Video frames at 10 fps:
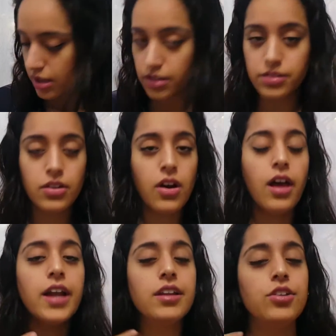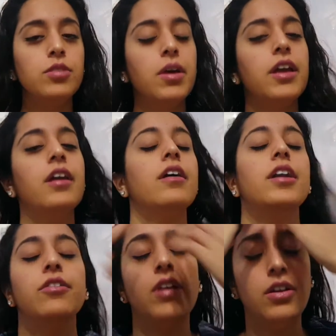So I like to do my hair in
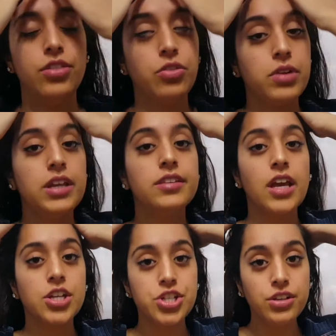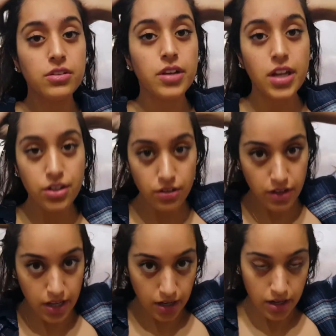around 3 sections when I do
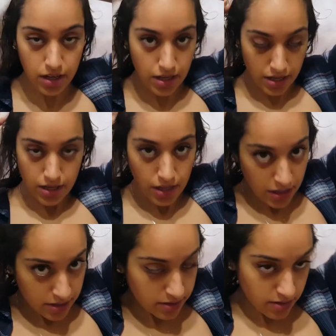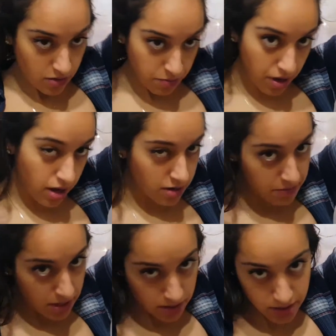it. So bottom,
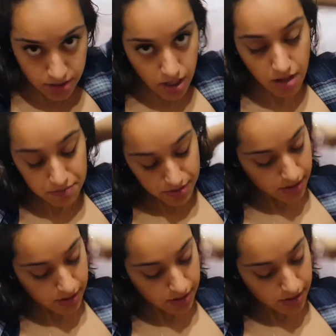middle, and top.